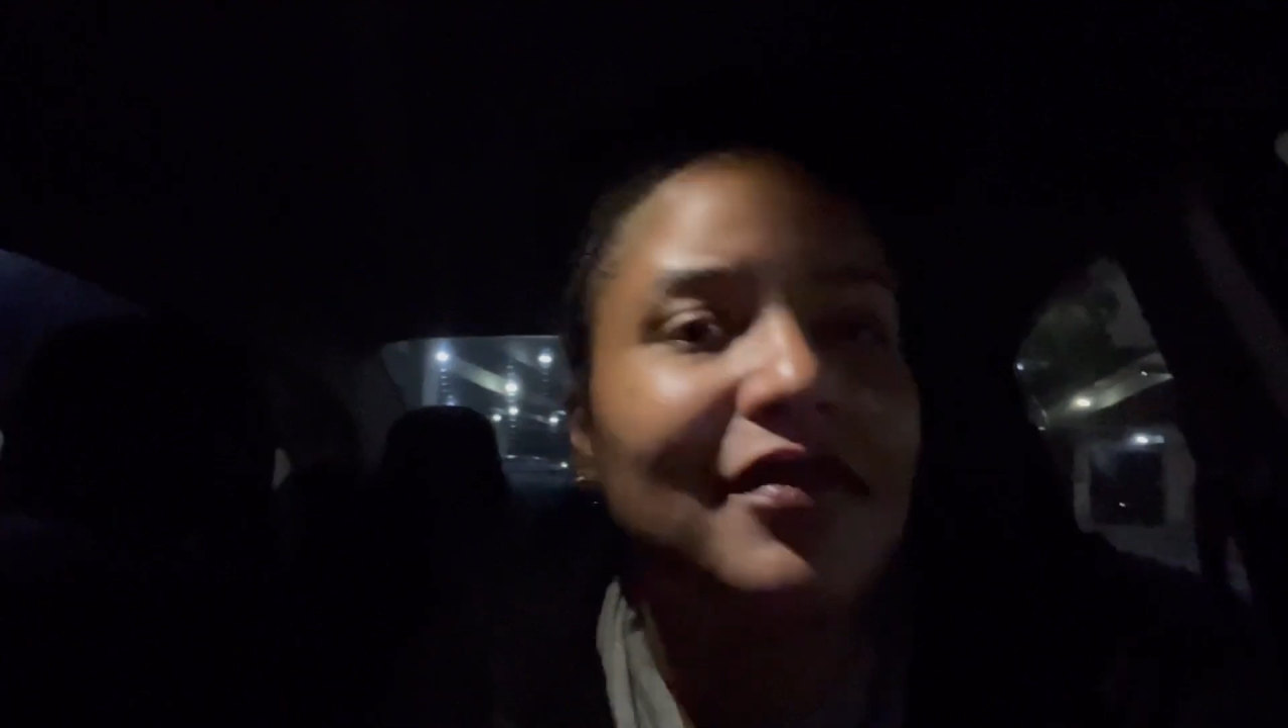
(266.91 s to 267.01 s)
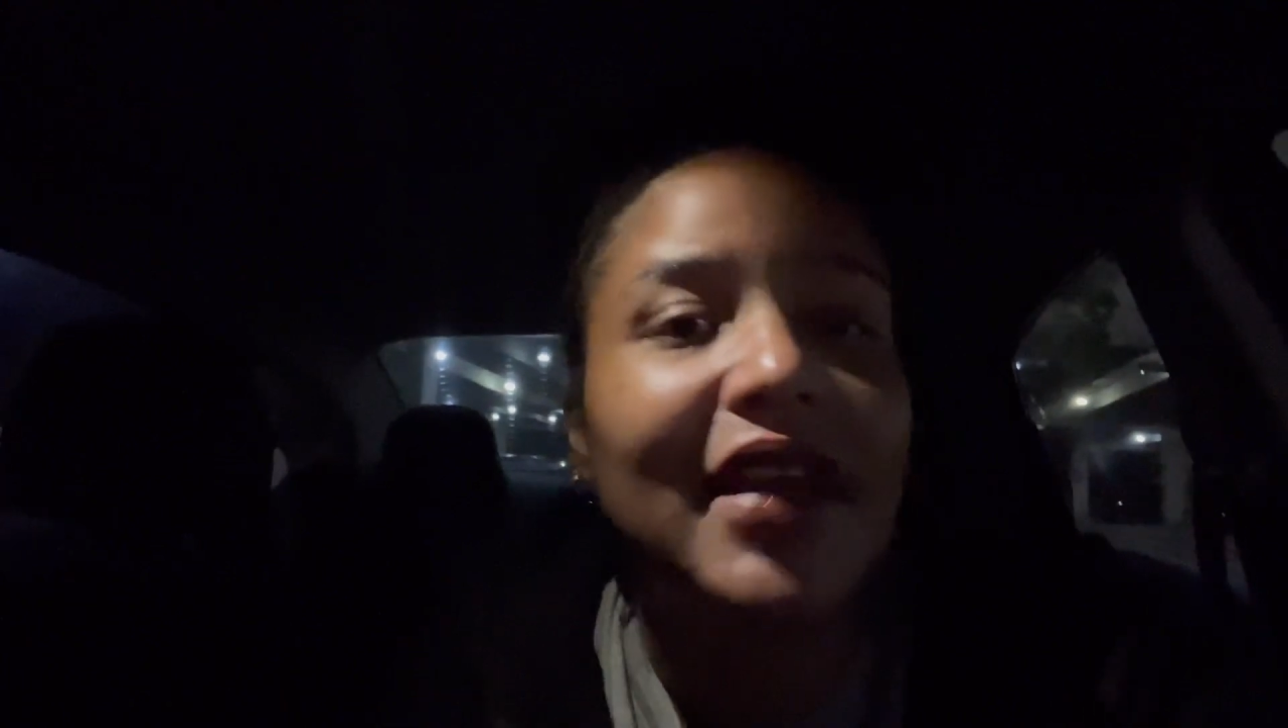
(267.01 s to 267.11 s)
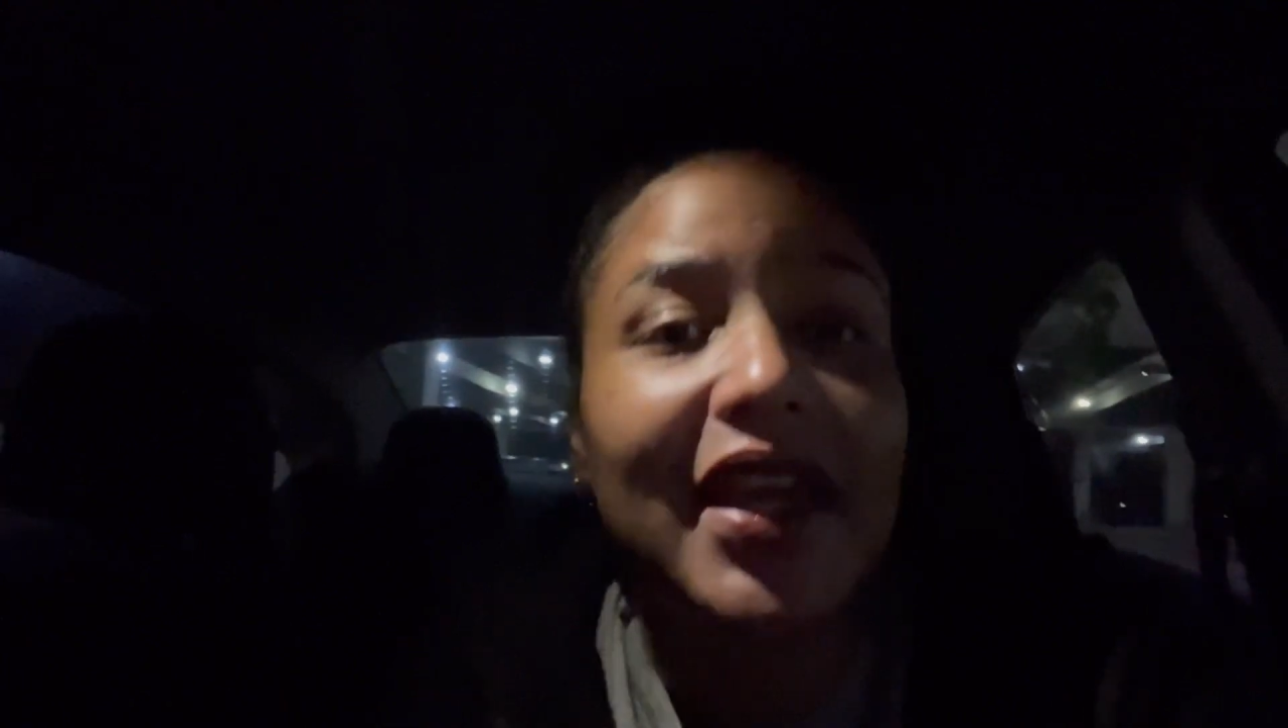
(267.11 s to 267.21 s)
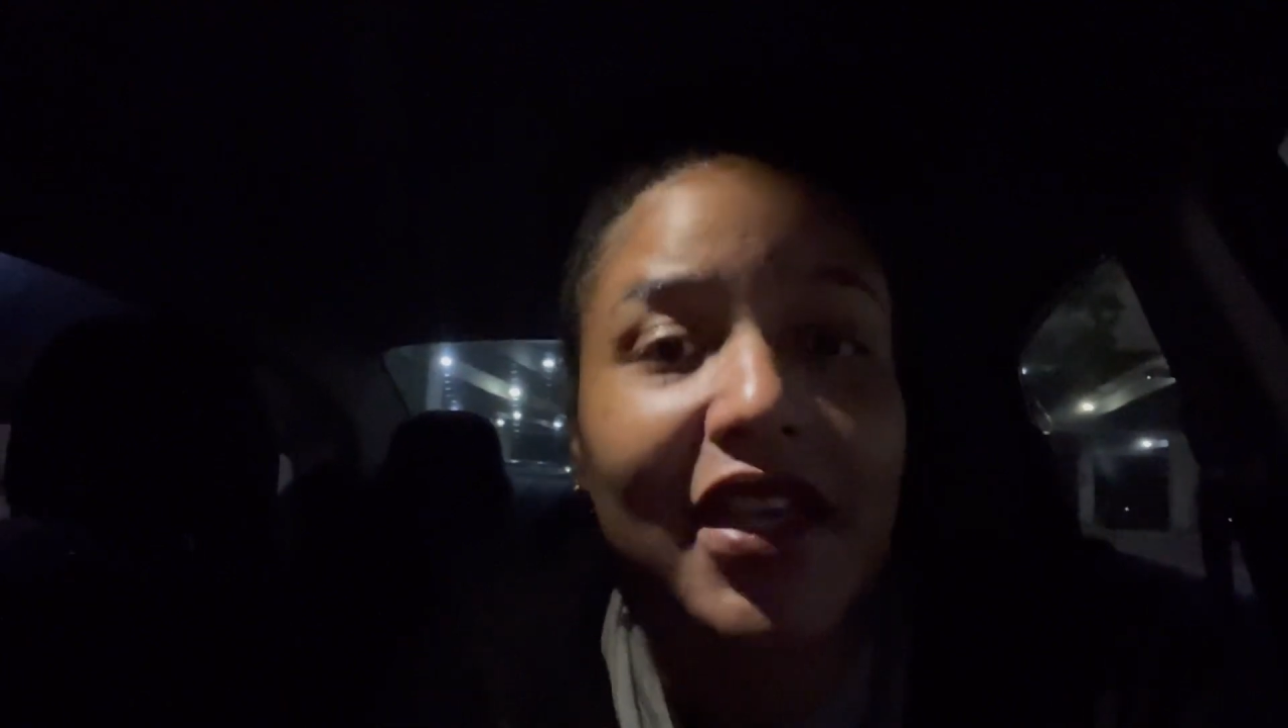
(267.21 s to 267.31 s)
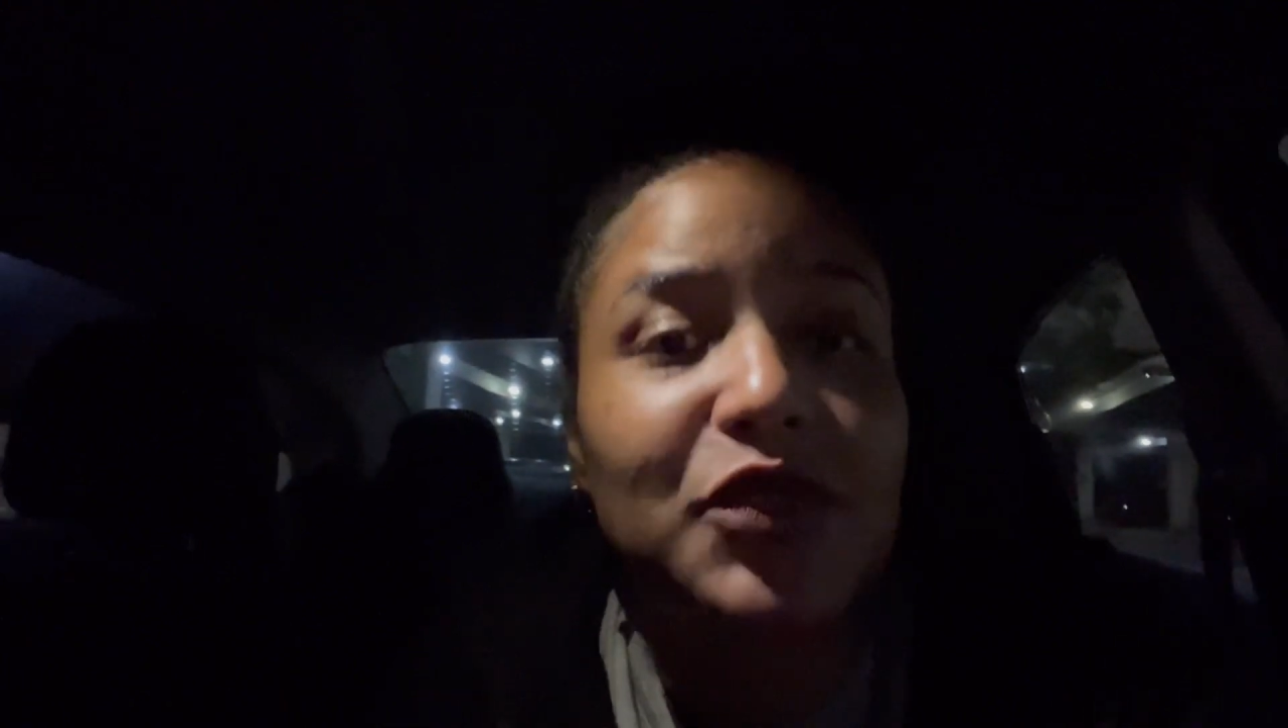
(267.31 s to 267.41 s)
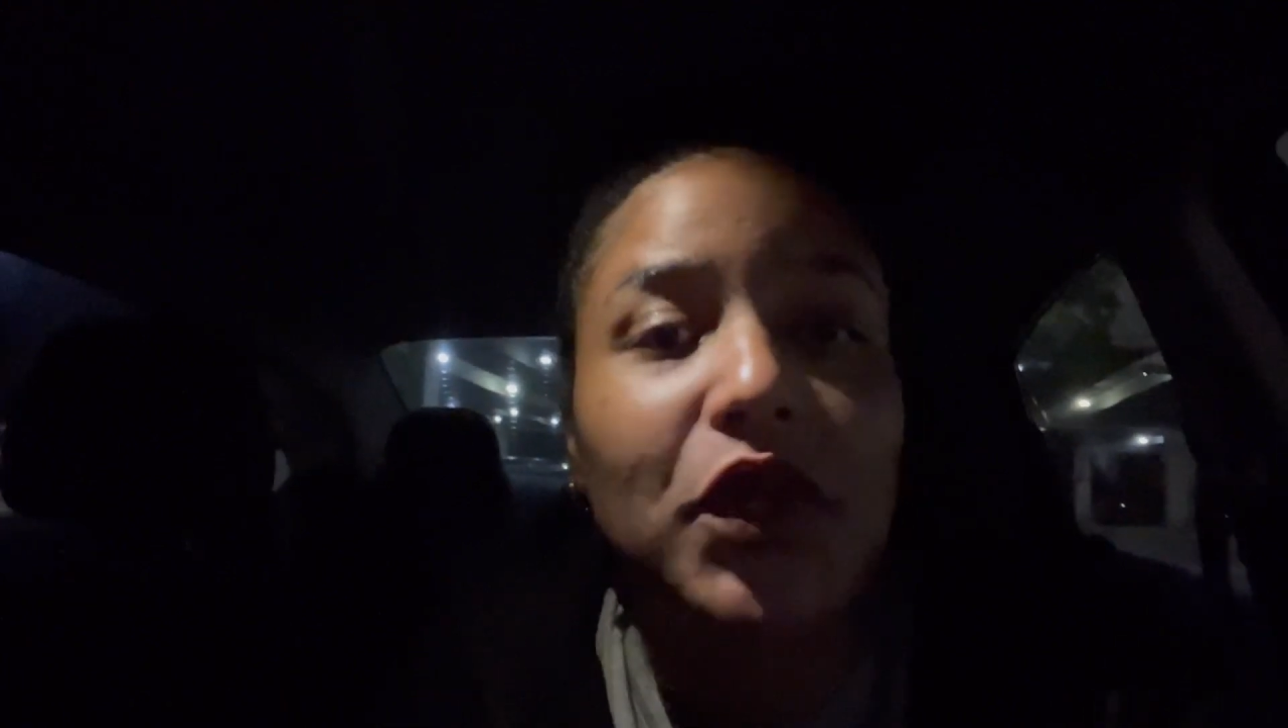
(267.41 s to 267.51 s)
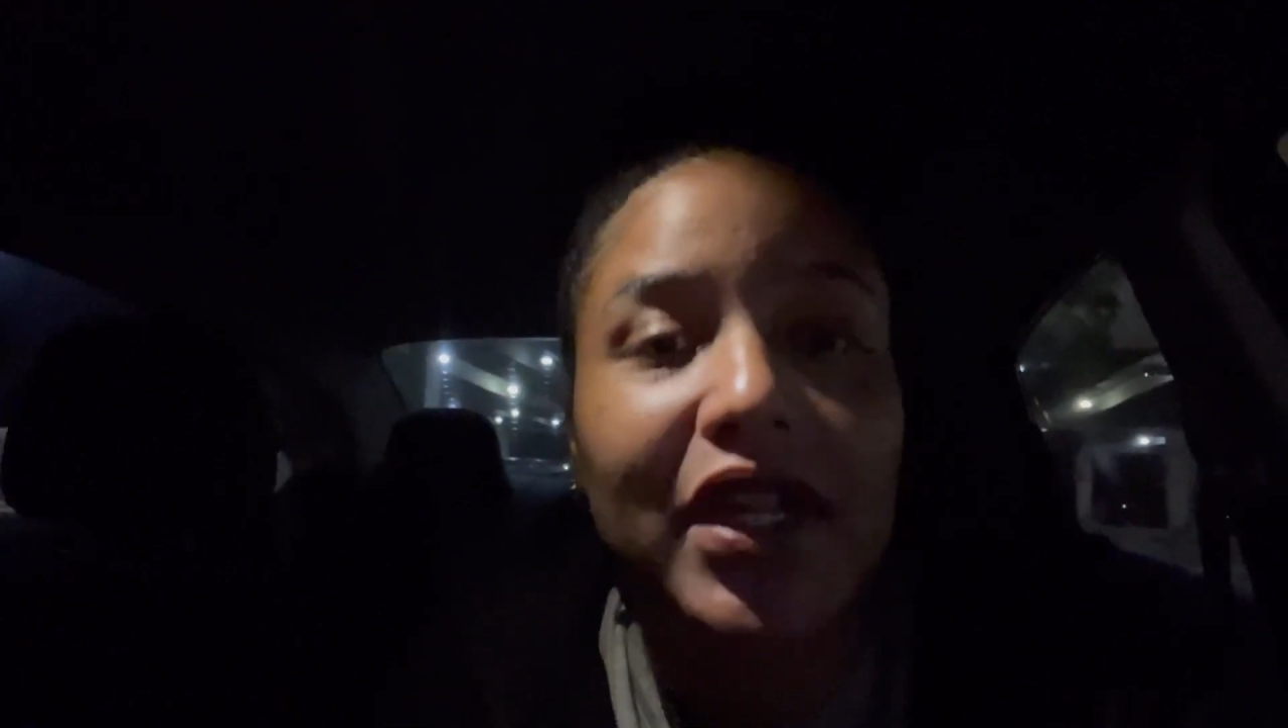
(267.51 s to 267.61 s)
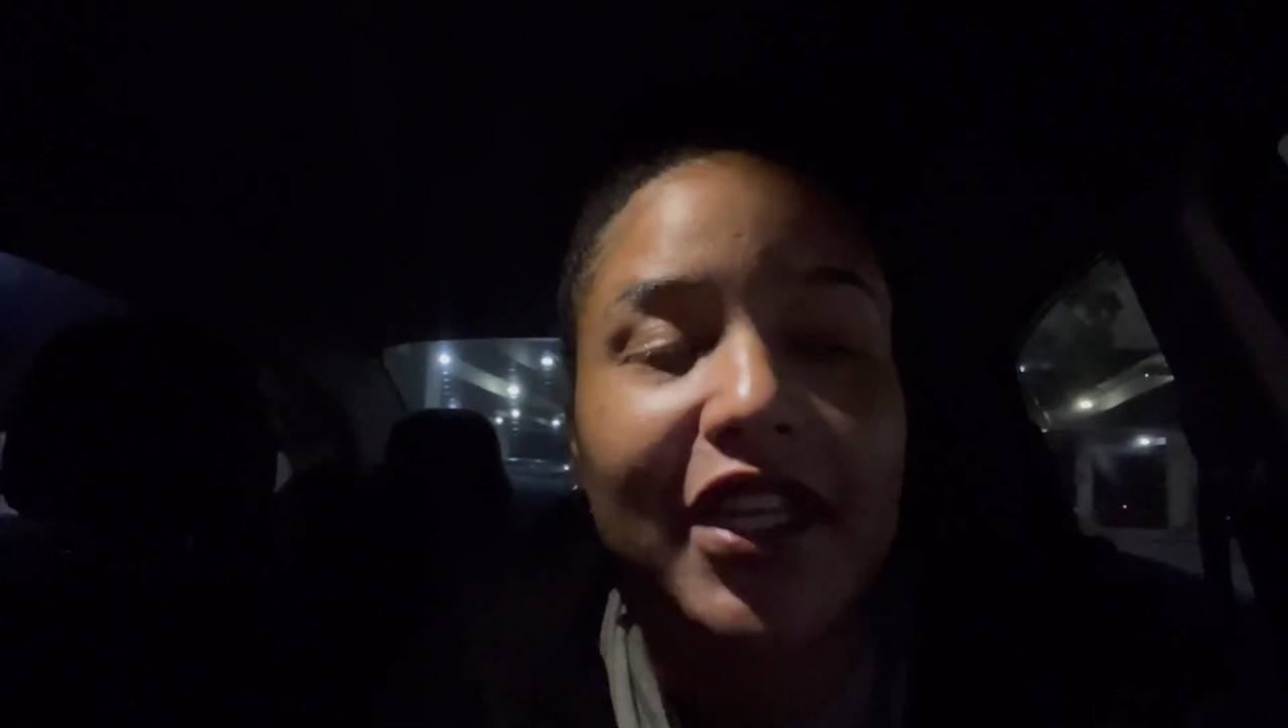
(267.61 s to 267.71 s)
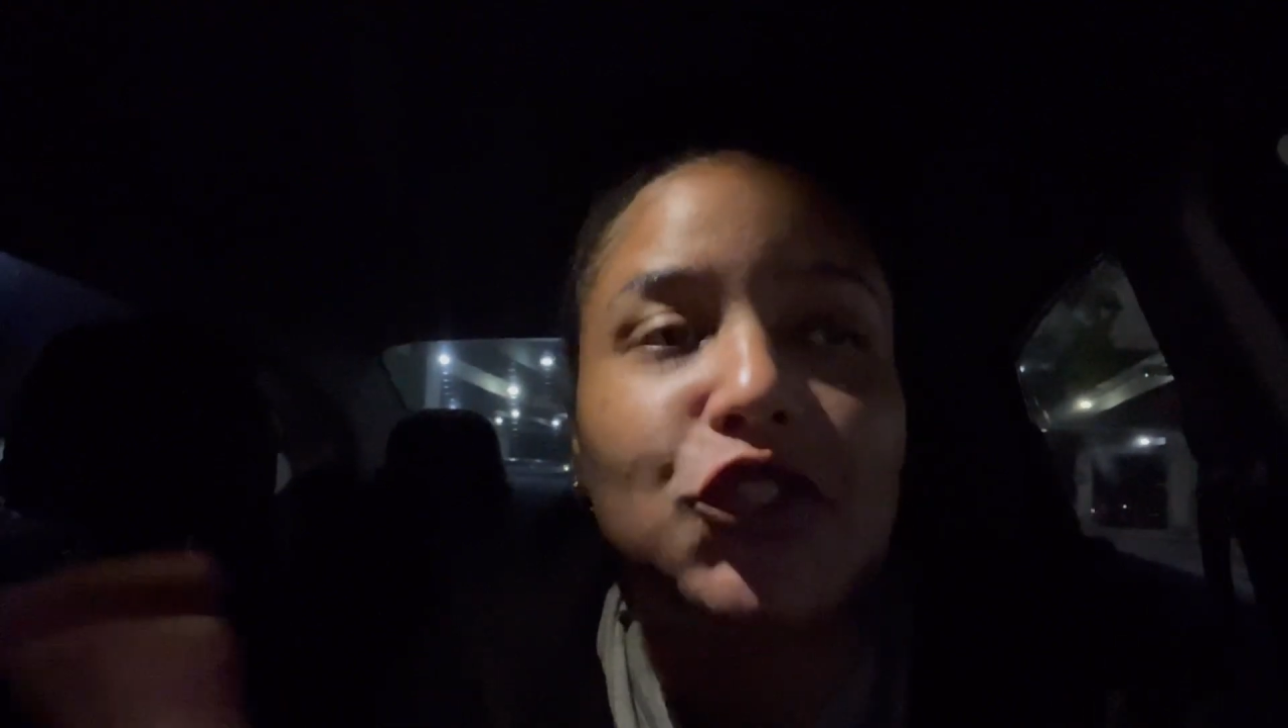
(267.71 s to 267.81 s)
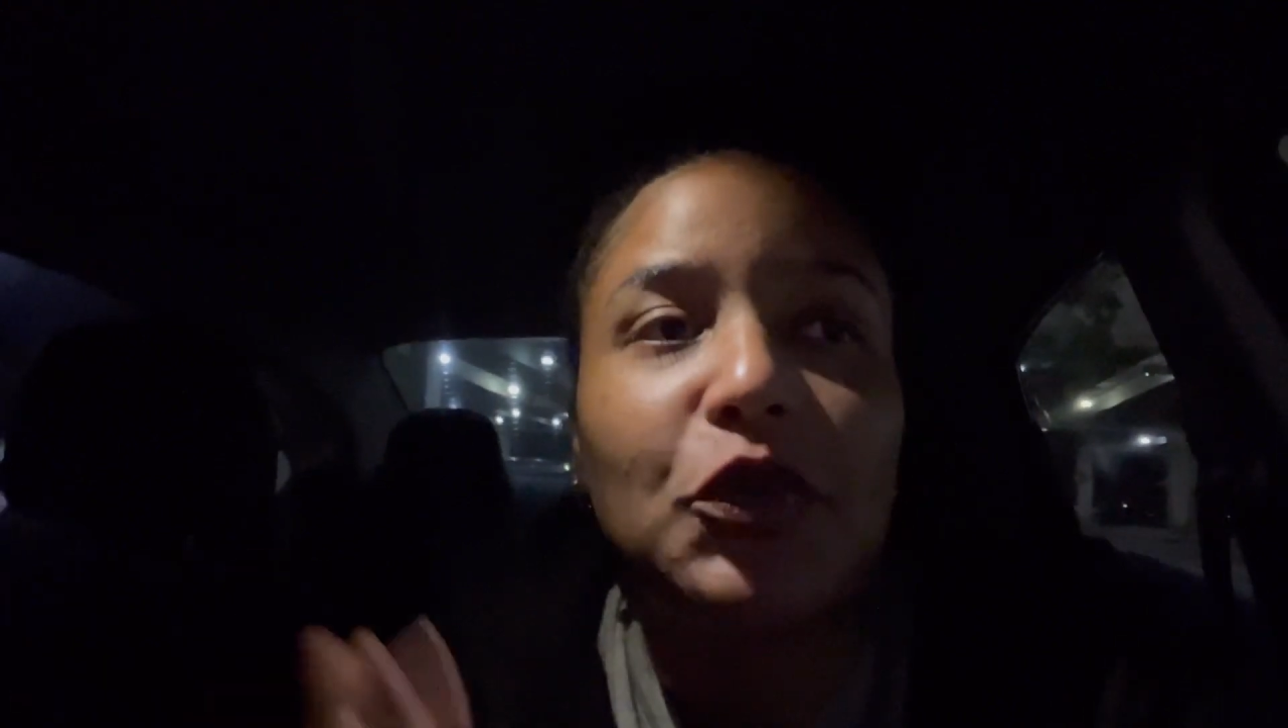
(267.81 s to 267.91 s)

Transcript: it is what it is.